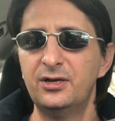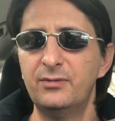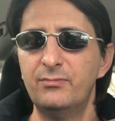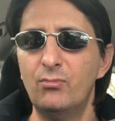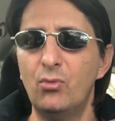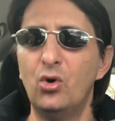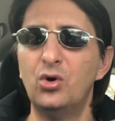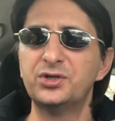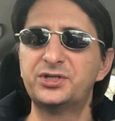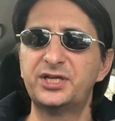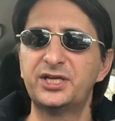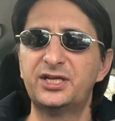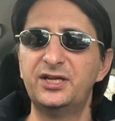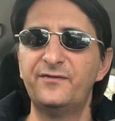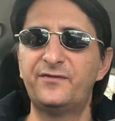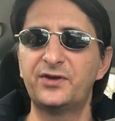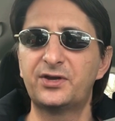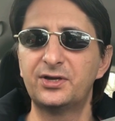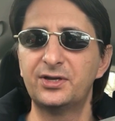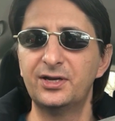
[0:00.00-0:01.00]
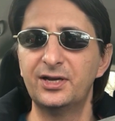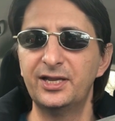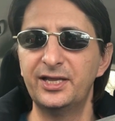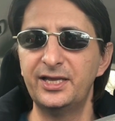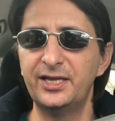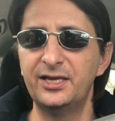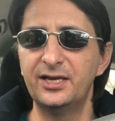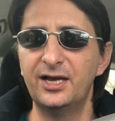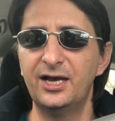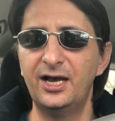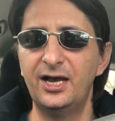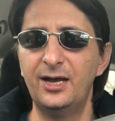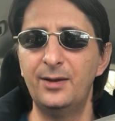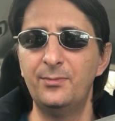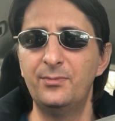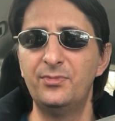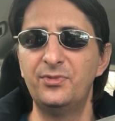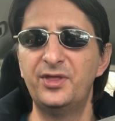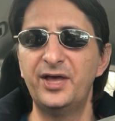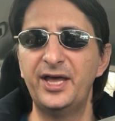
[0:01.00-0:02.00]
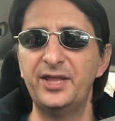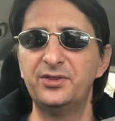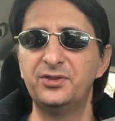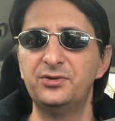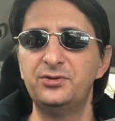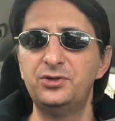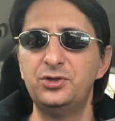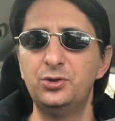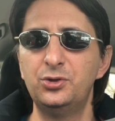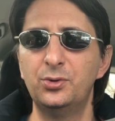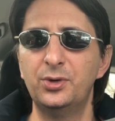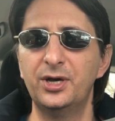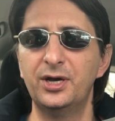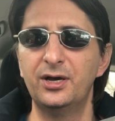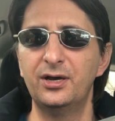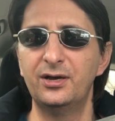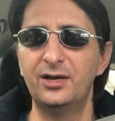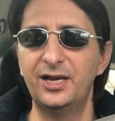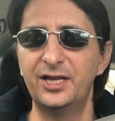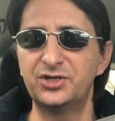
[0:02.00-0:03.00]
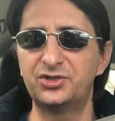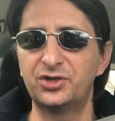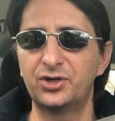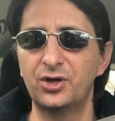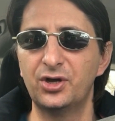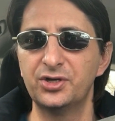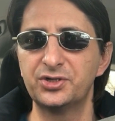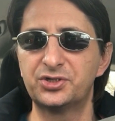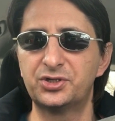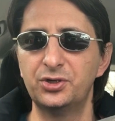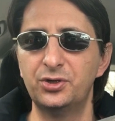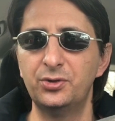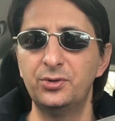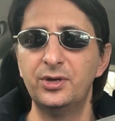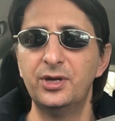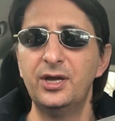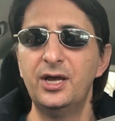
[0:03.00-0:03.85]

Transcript: more significantly than newer electric cars do.